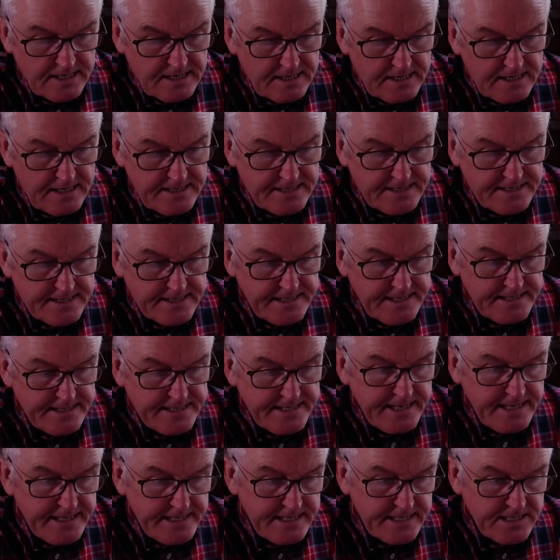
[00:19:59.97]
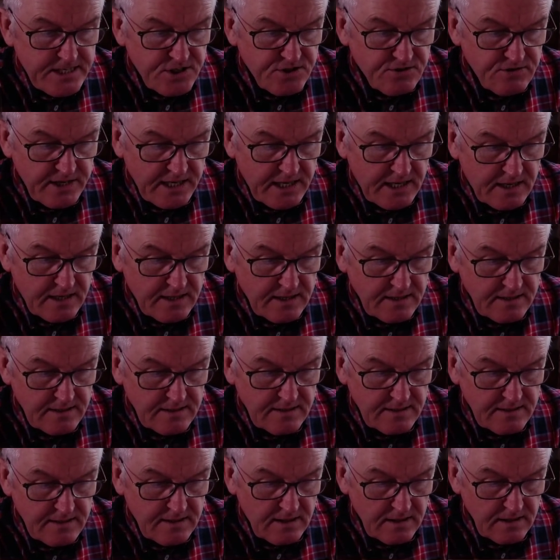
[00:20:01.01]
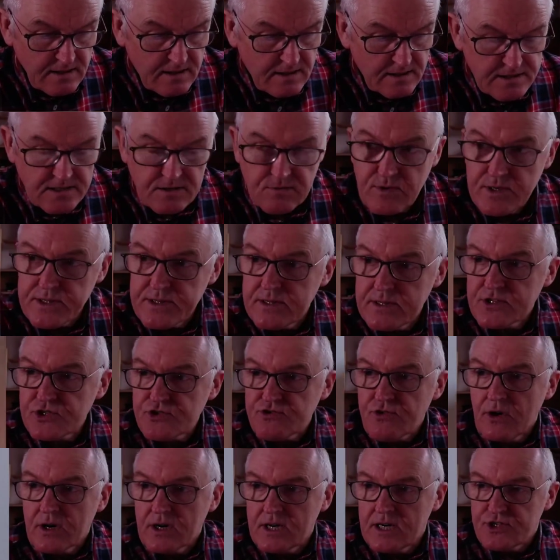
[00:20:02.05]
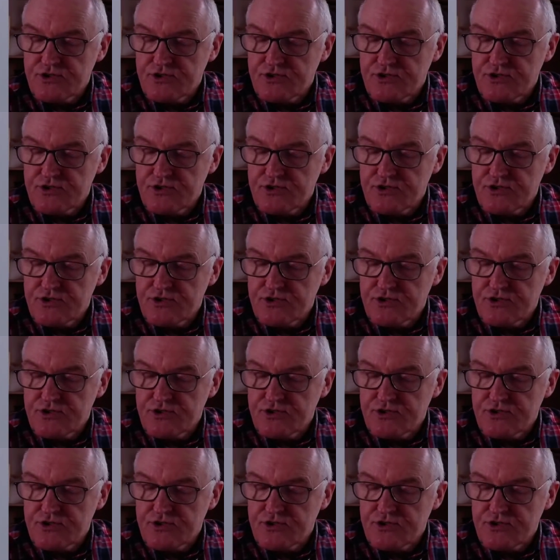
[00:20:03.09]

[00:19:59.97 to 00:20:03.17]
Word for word: it's easy to drink a lot with stronger